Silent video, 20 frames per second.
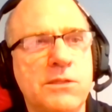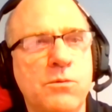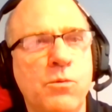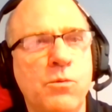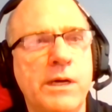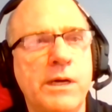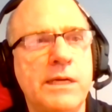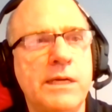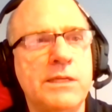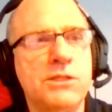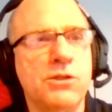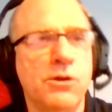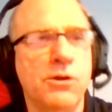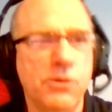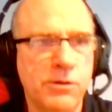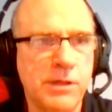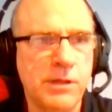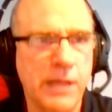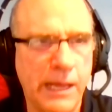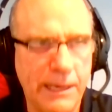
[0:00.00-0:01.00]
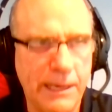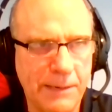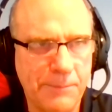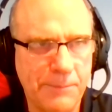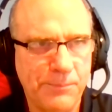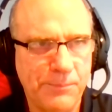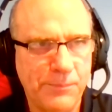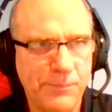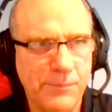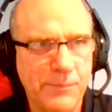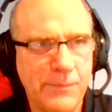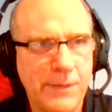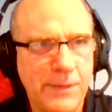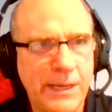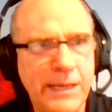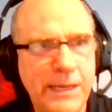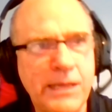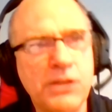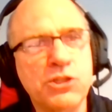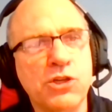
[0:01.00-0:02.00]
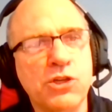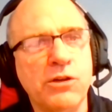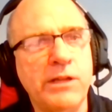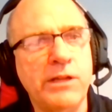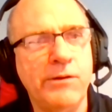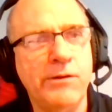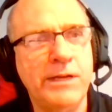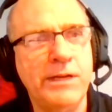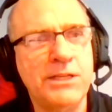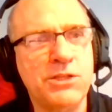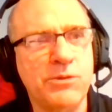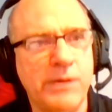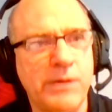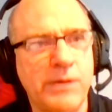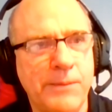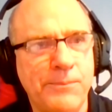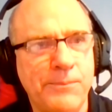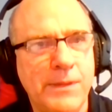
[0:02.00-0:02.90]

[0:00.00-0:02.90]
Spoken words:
was Earth-like in its earlier history.